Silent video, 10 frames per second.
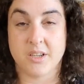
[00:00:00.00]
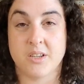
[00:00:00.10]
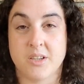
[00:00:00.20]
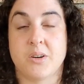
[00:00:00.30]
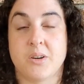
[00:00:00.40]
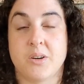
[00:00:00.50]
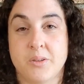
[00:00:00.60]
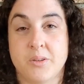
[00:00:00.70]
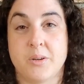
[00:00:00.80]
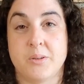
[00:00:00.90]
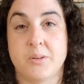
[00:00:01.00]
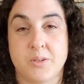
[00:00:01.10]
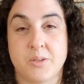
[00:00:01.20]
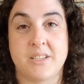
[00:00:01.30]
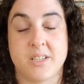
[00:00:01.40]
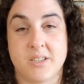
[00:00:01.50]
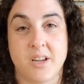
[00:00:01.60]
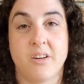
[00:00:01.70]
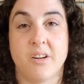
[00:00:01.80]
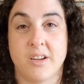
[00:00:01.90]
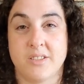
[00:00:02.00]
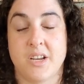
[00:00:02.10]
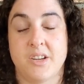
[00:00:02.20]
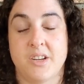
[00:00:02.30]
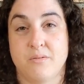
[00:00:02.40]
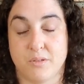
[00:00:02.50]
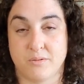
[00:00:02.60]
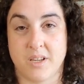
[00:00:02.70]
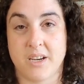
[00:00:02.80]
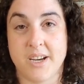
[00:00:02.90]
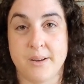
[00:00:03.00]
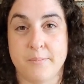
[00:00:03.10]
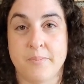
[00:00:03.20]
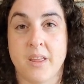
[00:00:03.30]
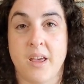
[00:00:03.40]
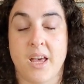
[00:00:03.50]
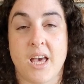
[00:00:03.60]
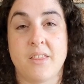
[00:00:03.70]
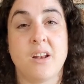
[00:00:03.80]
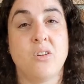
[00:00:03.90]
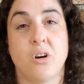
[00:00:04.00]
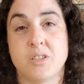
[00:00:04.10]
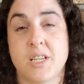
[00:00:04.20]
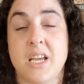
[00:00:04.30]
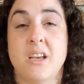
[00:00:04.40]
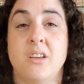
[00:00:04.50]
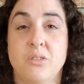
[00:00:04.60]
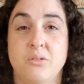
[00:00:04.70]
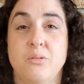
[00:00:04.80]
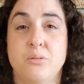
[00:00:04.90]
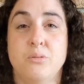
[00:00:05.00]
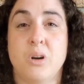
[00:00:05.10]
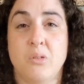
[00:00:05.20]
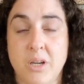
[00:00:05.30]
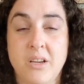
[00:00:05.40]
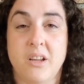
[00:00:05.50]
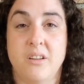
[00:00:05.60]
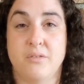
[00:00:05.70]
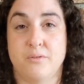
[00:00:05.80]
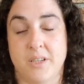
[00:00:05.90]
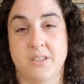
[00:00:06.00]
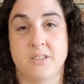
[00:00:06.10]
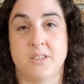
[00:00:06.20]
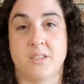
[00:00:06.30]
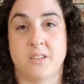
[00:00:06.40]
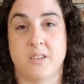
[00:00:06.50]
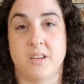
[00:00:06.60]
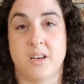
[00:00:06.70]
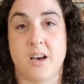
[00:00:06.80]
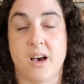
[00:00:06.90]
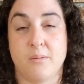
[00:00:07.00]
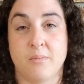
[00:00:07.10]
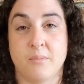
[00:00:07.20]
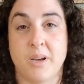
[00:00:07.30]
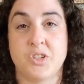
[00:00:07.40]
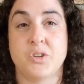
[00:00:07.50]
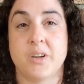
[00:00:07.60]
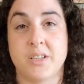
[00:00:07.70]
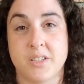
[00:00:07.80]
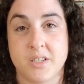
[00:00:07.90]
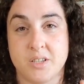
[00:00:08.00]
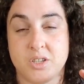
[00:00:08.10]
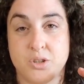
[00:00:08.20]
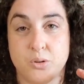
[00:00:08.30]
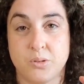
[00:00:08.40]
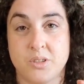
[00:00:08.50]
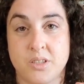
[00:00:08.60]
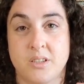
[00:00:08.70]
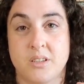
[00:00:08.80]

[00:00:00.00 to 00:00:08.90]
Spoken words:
So that's the synchronization for fly. And then lastly, you only need fins. Make sure it's the short